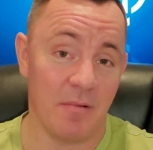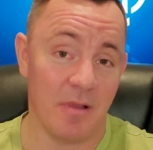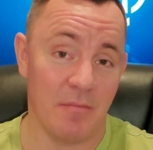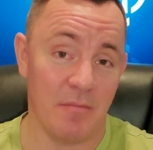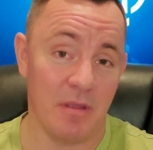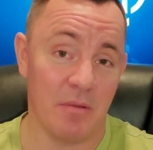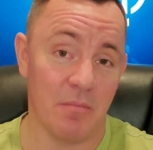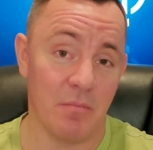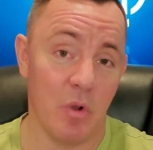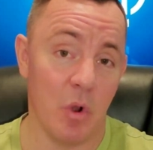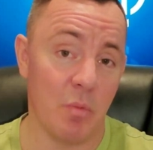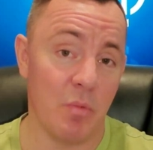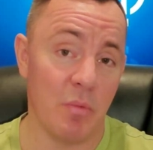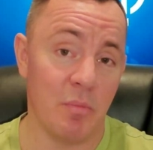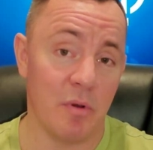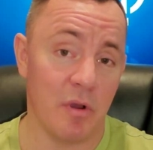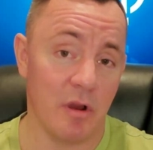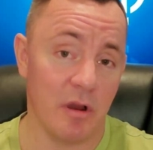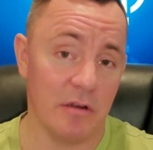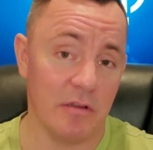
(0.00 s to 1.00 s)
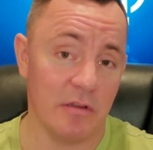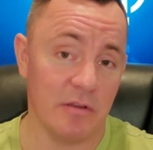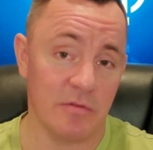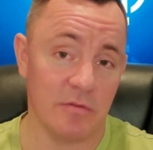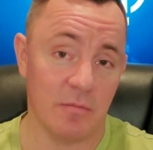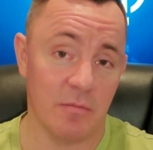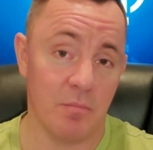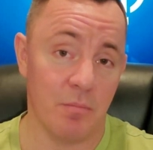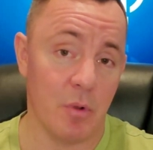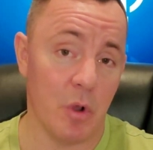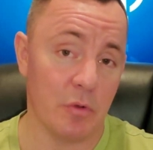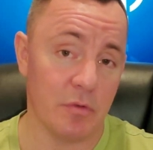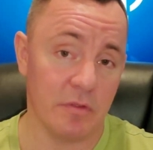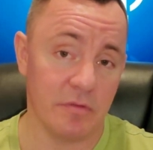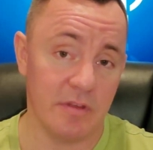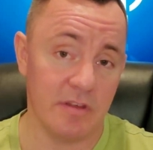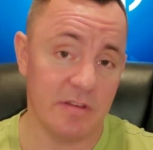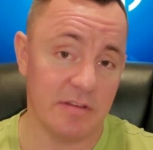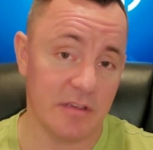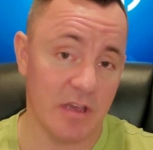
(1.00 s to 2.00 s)
upcoming mobile parts from
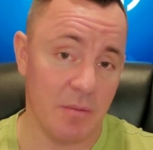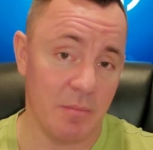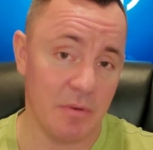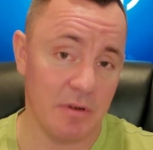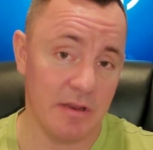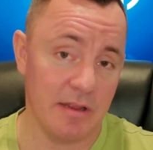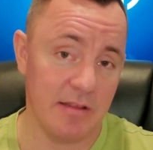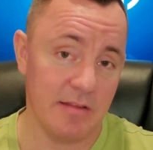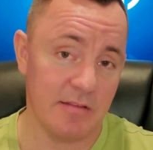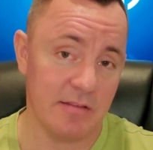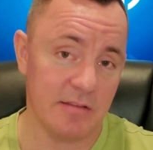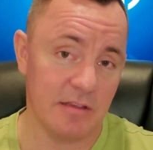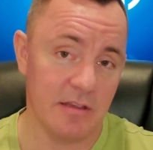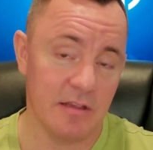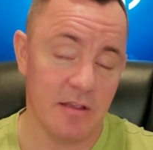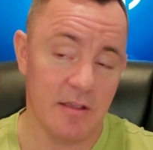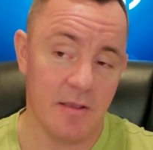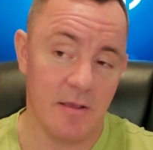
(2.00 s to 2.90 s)
both of these companies,